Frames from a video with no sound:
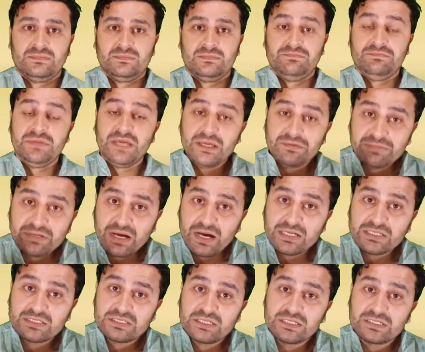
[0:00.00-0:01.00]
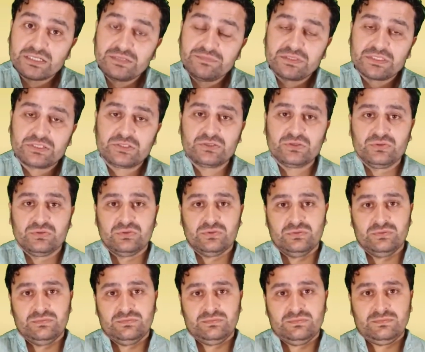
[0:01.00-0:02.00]
Maybe I screamed too.
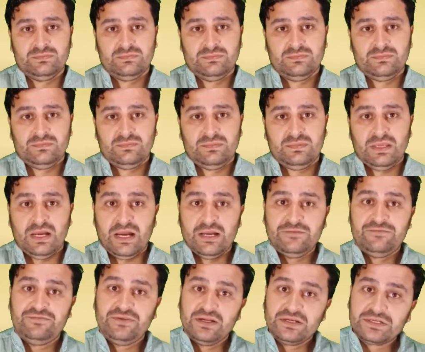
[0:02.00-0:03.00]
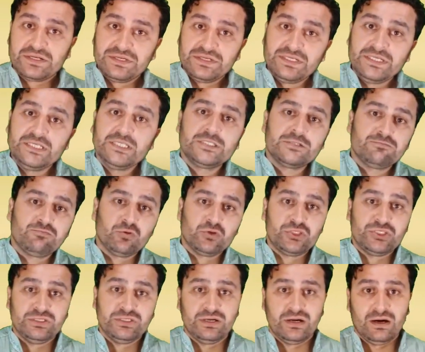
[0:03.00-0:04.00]
I felt knees
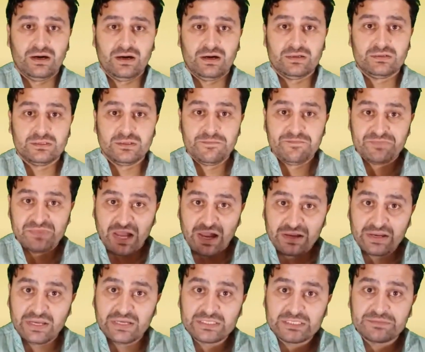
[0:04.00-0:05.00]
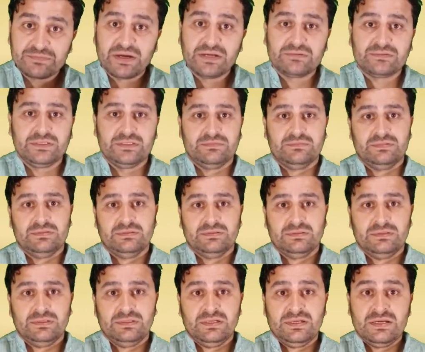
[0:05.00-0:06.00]
pushing hard against my rib,
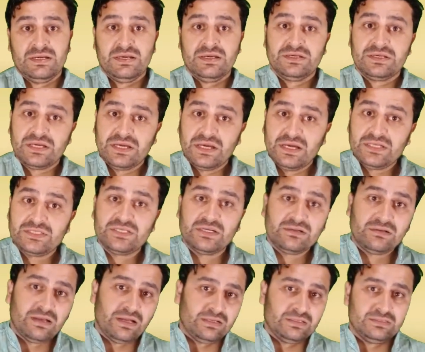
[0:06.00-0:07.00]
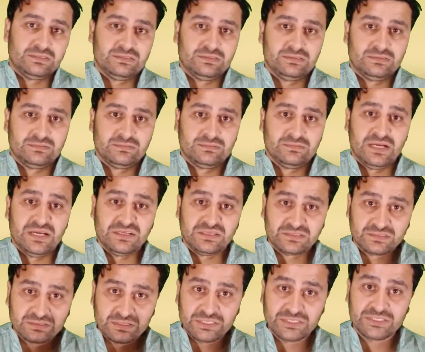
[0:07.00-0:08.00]
cage and legs, and
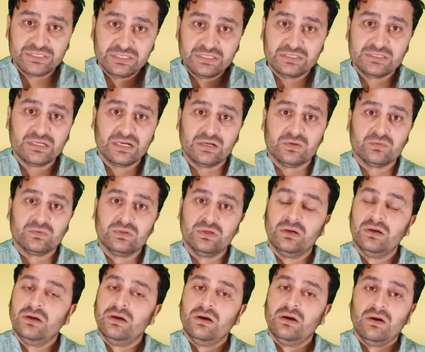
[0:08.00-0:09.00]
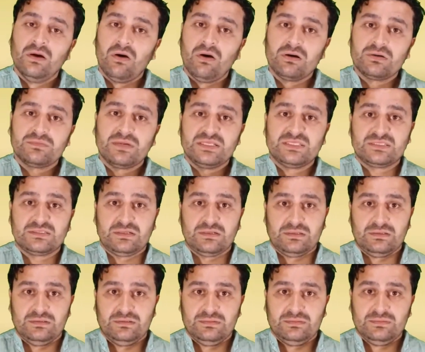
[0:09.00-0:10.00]
crushing down on my skull
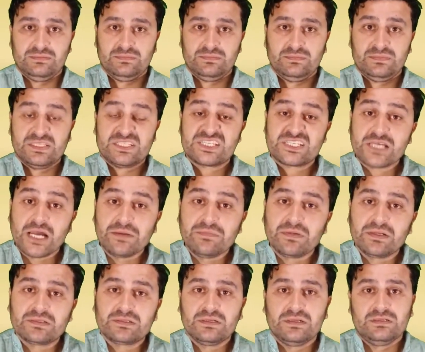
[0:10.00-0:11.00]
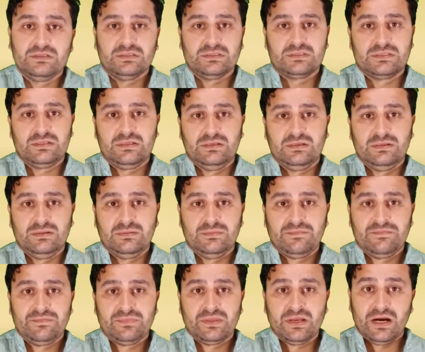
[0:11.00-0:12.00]
simultaneously.
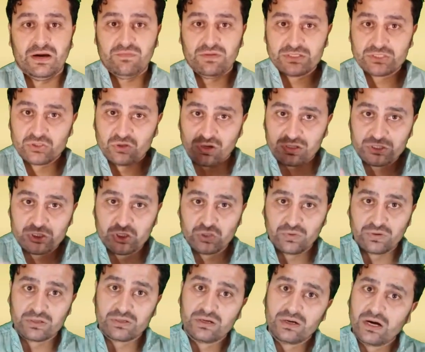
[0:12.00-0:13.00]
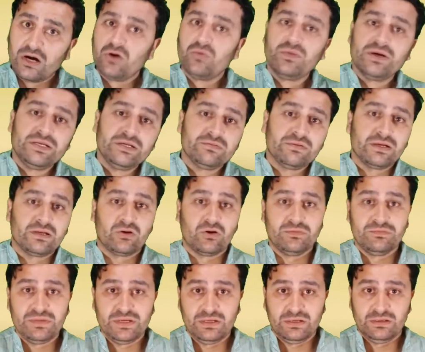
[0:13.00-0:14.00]
I was not sure how many were
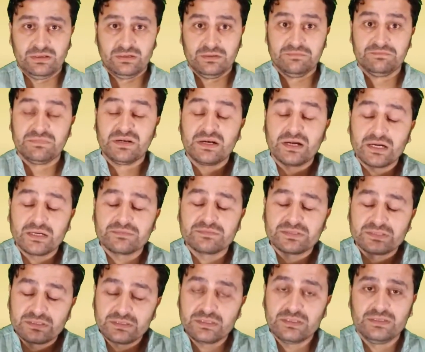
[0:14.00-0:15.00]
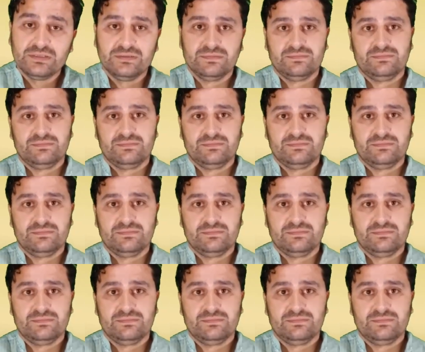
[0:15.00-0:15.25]
on me, perhaps 3.